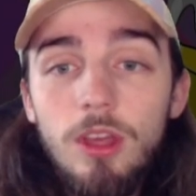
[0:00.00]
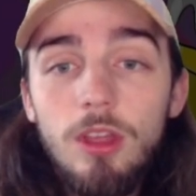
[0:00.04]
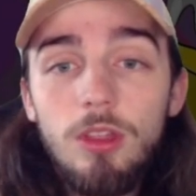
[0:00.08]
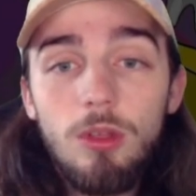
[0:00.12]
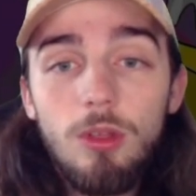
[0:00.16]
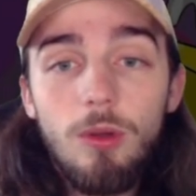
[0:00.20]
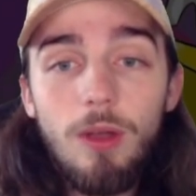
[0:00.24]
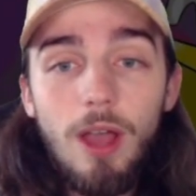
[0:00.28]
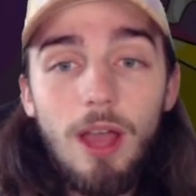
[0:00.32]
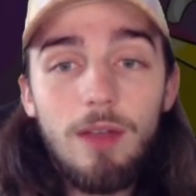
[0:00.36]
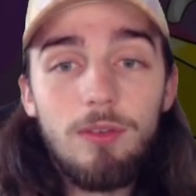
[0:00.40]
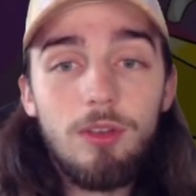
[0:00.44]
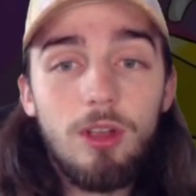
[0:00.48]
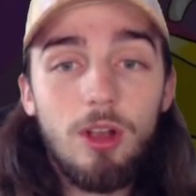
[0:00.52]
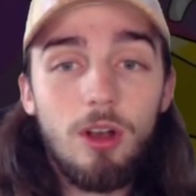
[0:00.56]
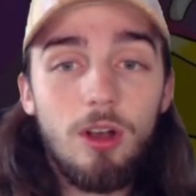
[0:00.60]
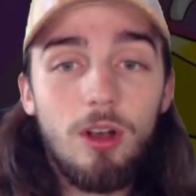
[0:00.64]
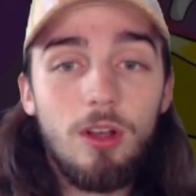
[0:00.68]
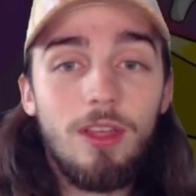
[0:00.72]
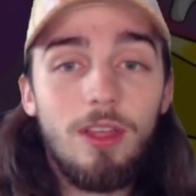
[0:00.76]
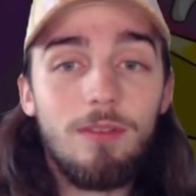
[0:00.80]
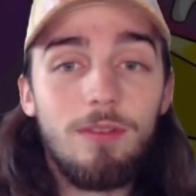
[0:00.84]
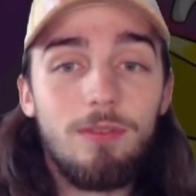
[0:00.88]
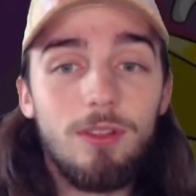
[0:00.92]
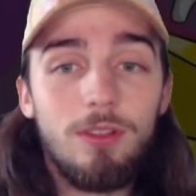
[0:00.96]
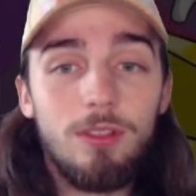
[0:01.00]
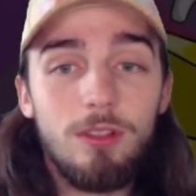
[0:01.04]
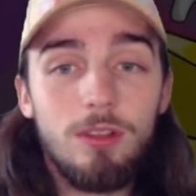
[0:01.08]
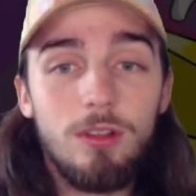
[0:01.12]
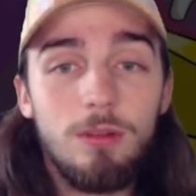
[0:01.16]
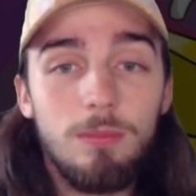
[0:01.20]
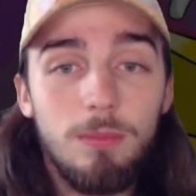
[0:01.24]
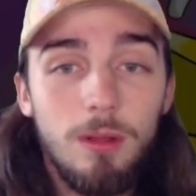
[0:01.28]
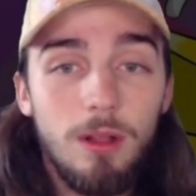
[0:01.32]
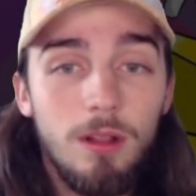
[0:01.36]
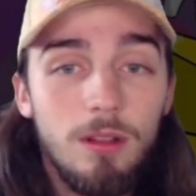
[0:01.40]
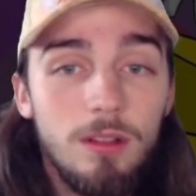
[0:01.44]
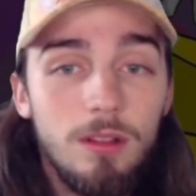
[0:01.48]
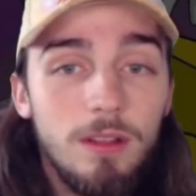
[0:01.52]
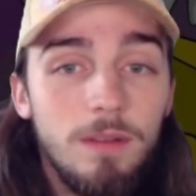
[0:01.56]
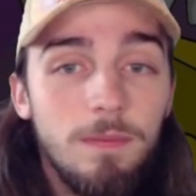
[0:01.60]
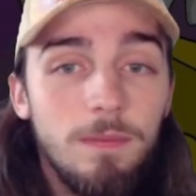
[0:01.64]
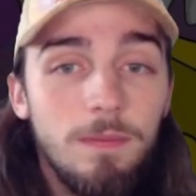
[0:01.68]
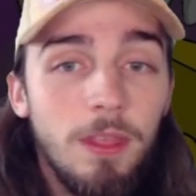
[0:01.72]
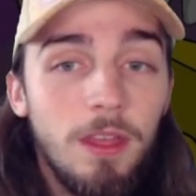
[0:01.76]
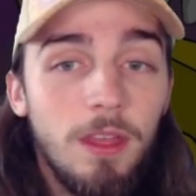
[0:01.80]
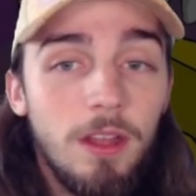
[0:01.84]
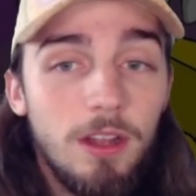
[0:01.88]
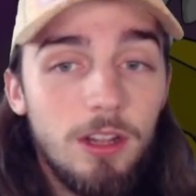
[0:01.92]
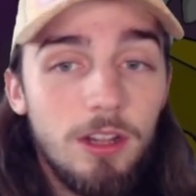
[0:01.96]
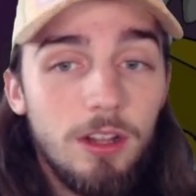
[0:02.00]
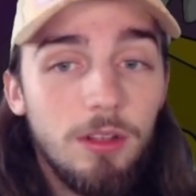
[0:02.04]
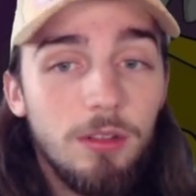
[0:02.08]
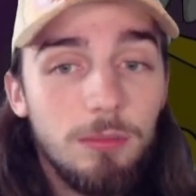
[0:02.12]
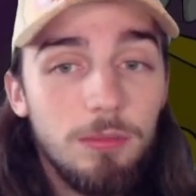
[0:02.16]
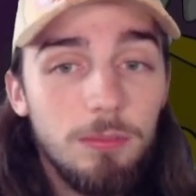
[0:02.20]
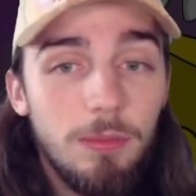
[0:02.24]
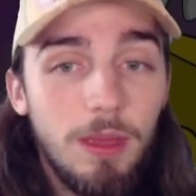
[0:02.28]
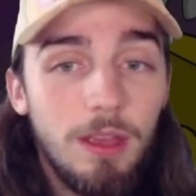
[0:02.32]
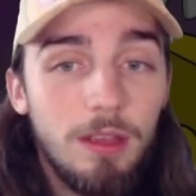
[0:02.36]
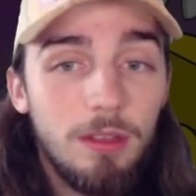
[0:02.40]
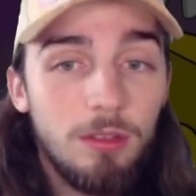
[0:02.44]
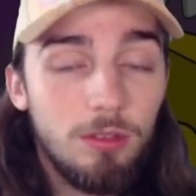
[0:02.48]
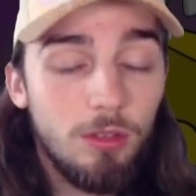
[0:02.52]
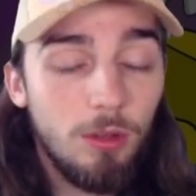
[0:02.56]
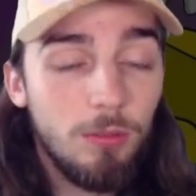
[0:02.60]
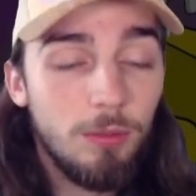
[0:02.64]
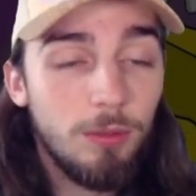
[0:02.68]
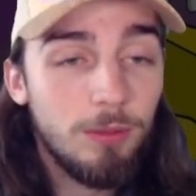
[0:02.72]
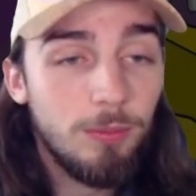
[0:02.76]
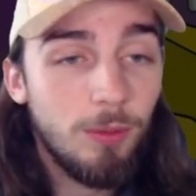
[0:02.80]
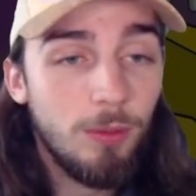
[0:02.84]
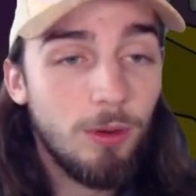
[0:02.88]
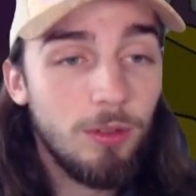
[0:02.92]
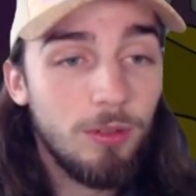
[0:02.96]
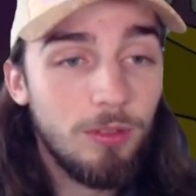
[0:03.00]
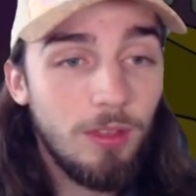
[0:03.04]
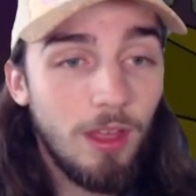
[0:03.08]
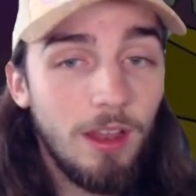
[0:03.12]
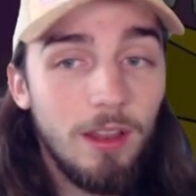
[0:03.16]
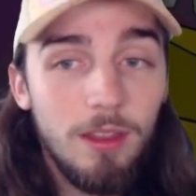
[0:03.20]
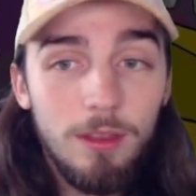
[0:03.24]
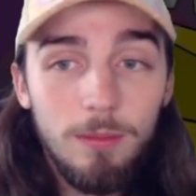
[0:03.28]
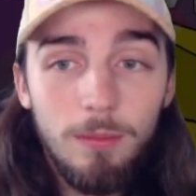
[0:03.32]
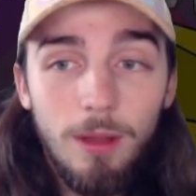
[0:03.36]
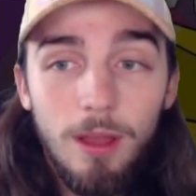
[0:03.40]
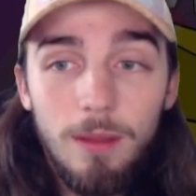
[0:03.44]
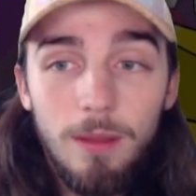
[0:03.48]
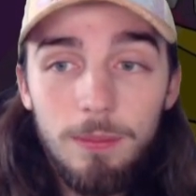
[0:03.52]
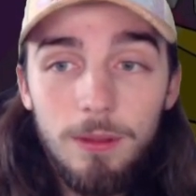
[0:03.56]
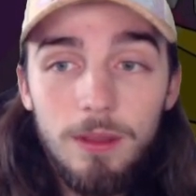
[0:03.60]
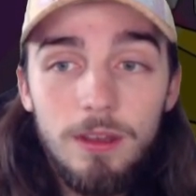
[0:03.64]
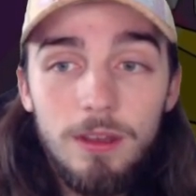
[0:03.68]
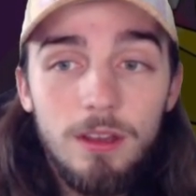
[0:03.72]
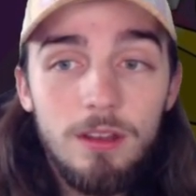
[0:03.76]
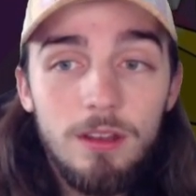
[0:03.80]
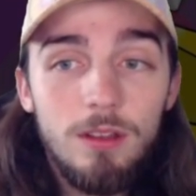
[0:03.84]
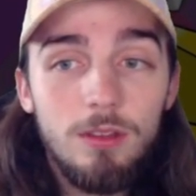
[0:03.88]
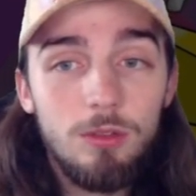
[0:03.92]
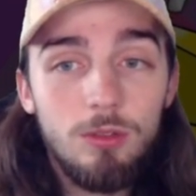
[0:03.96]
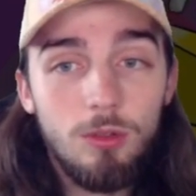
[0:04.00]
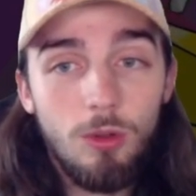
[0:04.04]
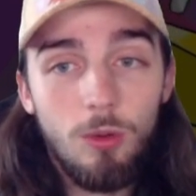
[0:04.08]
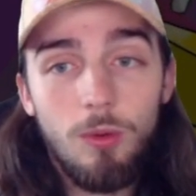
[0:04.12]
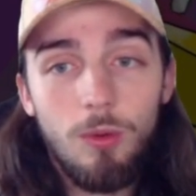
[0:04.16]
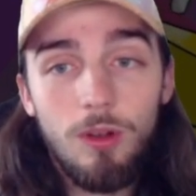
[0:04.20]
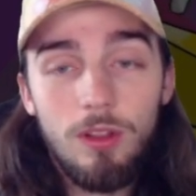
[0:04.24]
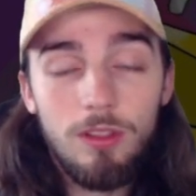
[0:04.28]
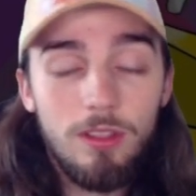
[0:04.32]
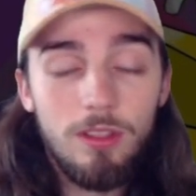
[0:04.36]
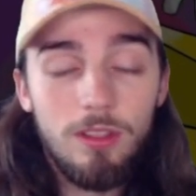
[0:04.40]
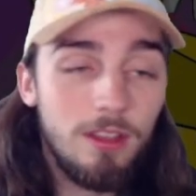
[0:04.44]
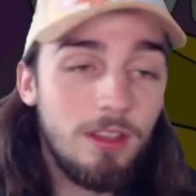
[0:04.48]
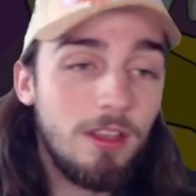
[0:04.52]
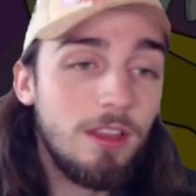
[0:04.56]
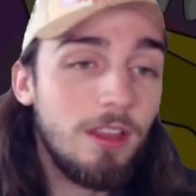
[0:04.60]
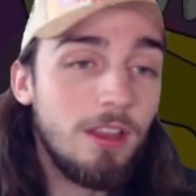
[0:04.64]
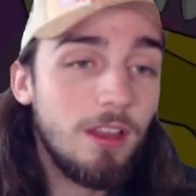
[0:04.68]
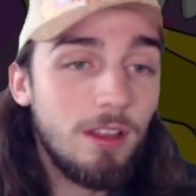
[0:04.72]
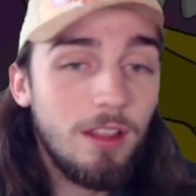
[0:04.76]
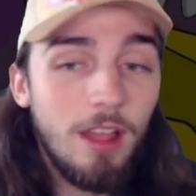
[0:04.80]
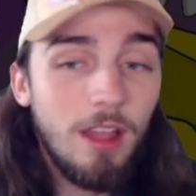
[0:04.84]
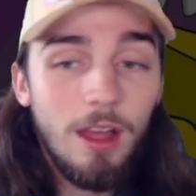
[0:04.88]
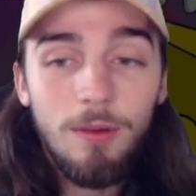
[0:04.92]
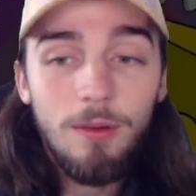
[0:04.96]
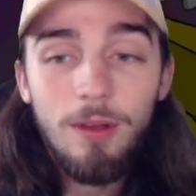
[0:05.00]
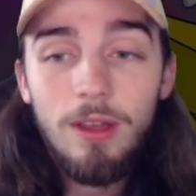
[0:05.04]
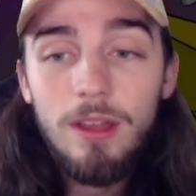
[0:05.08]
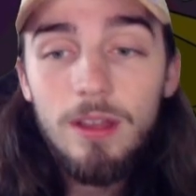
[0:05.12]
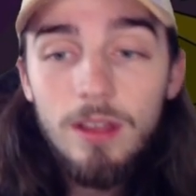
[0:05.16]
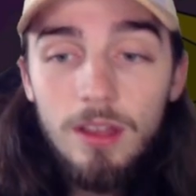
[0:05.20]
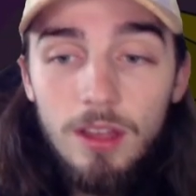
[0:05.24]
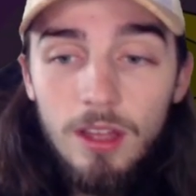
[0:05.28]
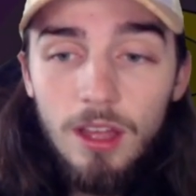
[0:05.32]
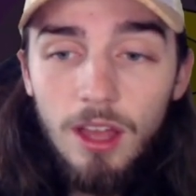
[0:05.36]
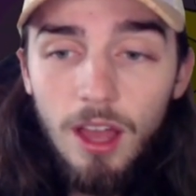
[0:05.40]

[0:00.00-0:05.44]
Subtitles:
So having all that physical bulk just makes so much more sense in my opinion. So we're just going to eat hits that way.